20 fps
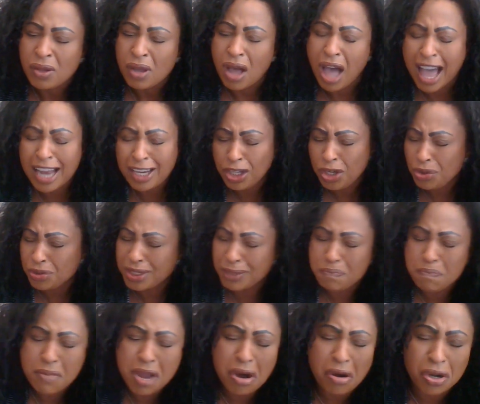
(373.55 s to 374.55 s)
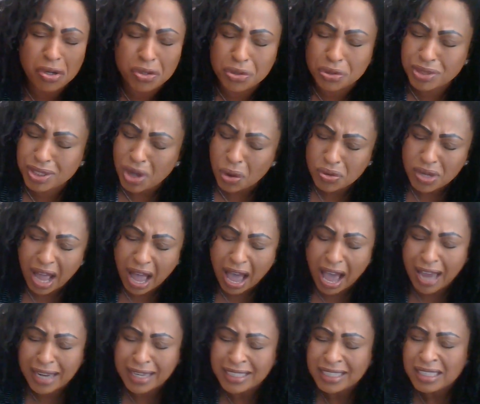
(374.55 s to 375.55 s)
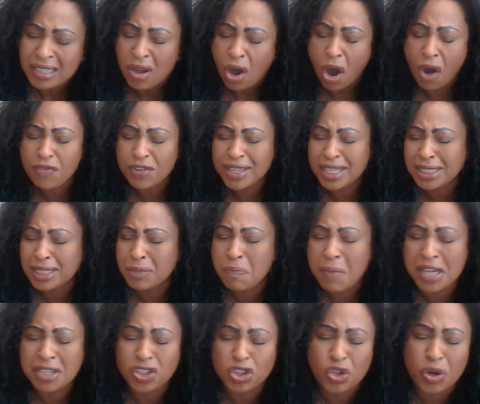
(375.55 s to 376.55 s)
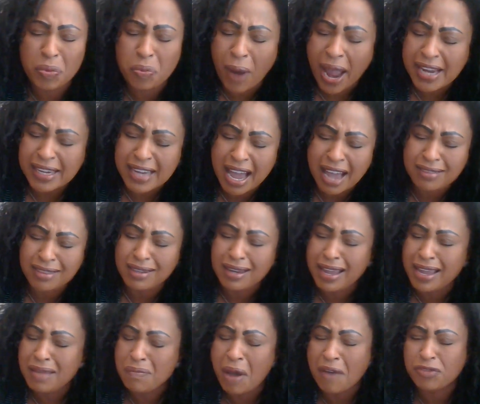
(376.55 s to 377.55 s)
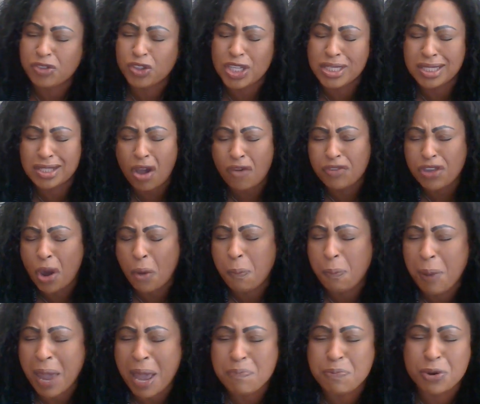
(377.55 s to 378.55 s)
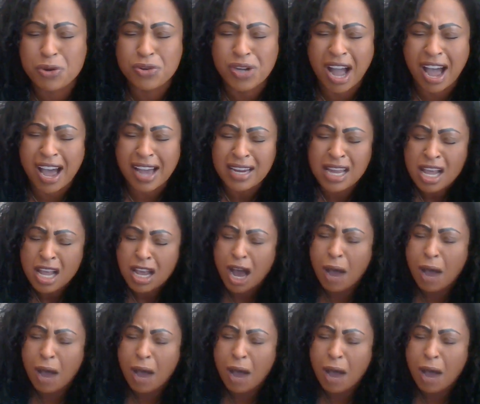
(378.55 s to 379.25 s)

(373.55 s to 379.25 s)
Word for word: I loose miracles, oh, God over this ministry right now in the name of Jesus, of your people, God,